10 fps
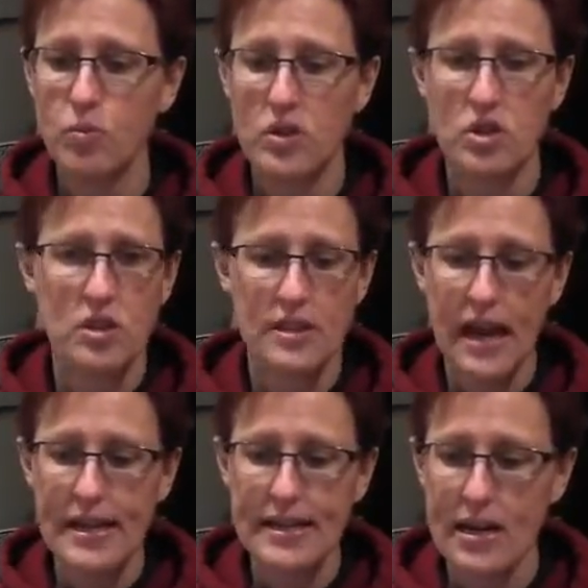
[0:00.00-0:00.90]
which is a
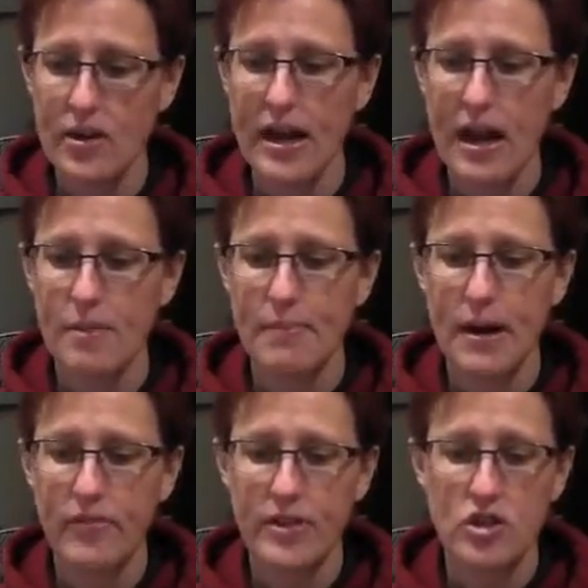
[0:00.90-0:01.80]
dietary
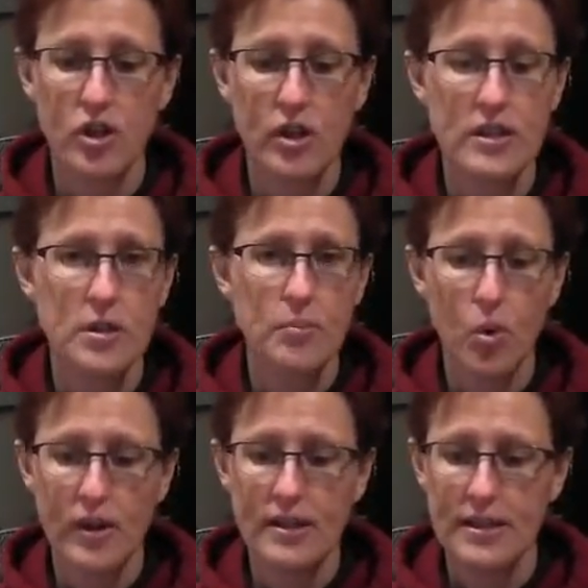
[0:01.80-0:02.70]
compound that's good at
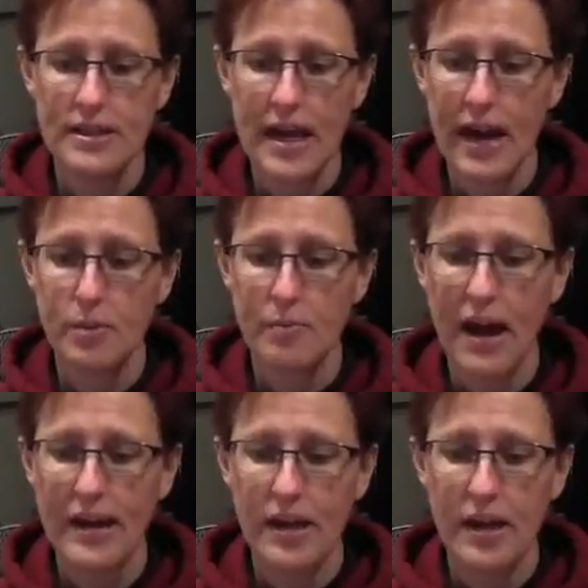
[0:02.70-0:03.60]
supporting the entire
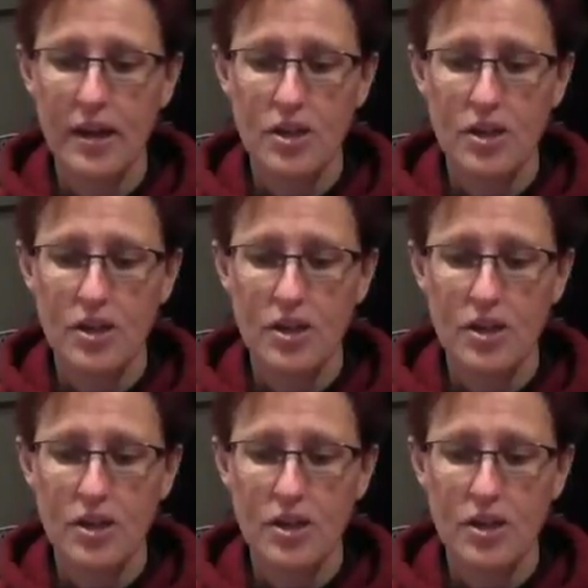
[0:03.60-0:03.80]
body.